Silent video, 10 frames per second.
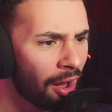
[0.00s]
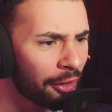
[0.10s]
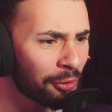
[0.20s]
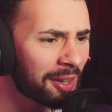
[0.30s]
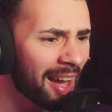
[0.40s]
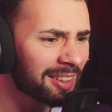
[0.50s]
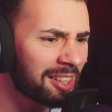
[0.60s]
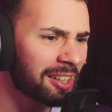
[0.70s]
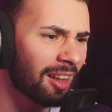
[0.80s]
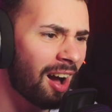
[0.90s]
You can't
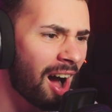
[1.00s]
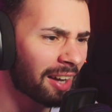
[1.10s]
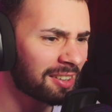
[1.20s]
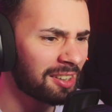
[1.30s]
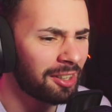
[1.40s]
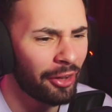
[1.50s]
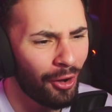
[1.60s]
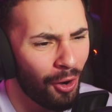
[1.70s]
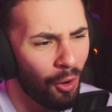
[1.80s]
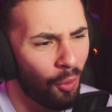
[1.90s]
kill Aki.
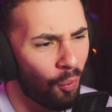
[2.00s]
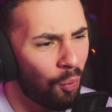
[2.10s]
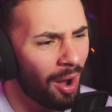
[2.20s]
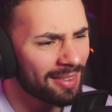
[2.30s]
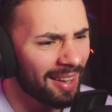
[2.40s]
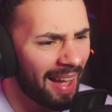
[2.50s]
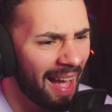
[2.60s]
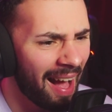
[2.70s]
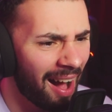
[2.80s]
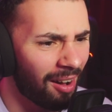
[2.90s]
No. What the
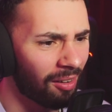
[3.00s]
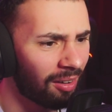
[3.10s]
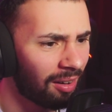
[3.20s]
hell?